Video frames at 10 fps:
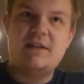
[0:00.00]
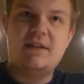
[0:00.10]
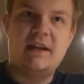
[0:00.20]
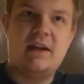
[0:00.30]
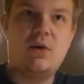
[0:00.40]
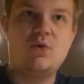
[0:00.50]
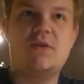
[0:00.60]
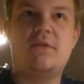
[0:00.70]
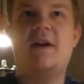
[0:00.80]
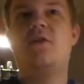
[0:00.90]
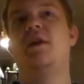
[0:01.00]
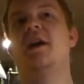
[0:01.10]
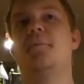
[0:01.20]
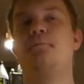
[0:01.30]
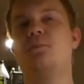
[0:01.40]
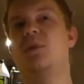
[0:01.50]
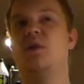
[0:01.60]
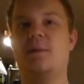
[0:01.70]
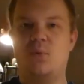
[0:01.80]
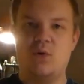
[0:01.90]
in the closed off area, you
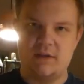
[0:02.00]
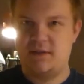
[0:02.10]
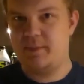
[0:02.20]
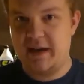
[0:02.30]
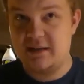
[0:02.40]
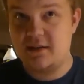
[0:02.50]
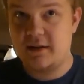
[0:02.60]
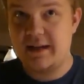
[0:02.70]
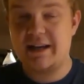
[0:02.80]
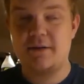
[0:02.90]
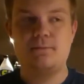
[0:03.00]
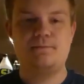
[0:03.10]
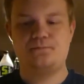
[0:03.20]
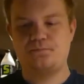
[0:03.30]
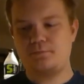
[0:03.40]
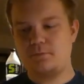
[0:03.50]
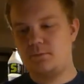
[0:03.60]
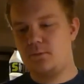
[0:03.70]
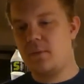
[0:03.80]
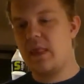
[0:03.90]
get points based on that.
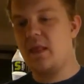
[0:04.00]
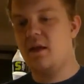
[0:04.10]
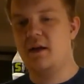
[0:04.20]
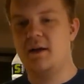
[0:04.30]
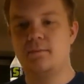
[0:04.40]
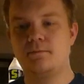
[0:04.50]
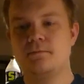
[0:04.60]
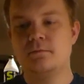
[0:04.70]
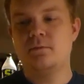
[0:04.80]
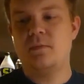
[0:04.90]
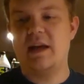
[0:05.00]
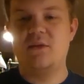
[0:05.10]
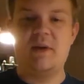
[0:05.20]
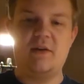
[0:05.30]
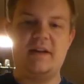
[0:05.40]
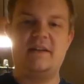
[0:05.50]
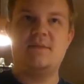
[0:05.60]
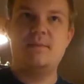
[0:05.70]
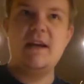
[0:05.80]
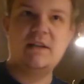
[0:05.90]
And the way you get
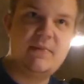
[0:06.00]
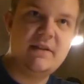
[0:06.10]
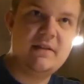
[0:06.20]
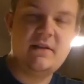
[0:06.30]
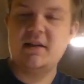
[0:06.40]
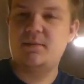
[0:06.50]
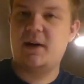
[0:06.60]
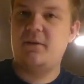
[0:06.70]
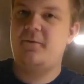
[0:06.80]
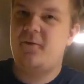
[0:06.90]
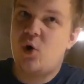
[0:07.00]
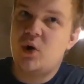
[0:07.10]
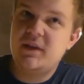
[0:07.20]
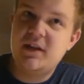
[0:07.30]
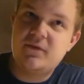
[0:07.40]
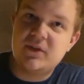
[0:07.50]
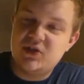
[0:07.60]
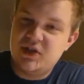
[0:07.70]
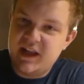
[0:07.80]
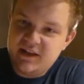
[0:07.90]
these maze pieces is by 4 different
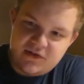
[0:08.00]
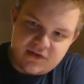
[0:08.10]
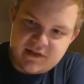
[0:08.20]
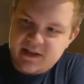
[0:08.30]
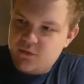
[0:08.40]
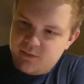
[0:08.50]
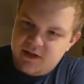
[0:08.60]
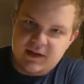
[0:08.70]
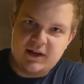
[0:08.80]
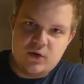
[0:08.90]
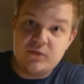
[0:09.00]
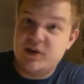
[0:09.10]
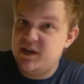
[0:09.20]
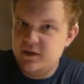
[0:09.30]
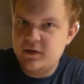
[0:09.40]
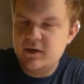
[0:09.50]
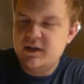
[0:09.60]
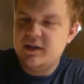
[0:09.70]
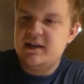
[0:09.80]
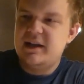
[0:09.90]
challenges that would be like over here.
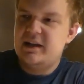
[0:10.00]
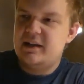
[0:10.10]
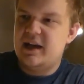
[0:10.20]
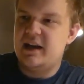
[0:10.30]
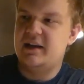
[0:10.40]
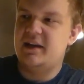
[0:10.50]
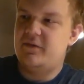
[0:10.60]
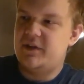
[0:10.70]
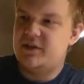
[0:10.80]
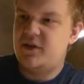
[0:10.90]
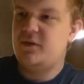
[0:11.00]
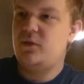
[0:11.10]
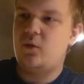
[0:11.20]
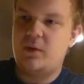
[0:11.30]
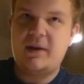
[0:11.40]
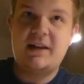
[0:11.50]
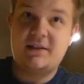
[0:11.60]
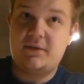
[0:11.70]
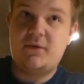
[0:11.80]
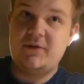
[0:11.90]
And then every turn, one player is
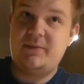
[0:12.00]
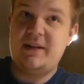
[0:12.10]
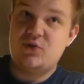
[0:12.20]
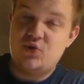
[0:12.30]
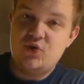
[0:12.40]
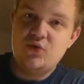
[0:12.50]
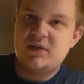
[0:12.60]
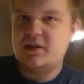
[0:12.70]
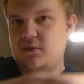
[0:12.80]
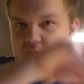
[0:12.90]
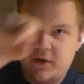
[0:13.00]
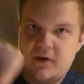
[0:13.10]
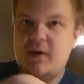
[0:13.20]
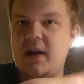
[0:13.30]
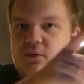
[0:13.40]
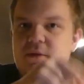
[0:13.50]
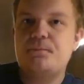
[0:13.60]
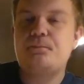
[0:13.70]
the first player to choose, and then going around.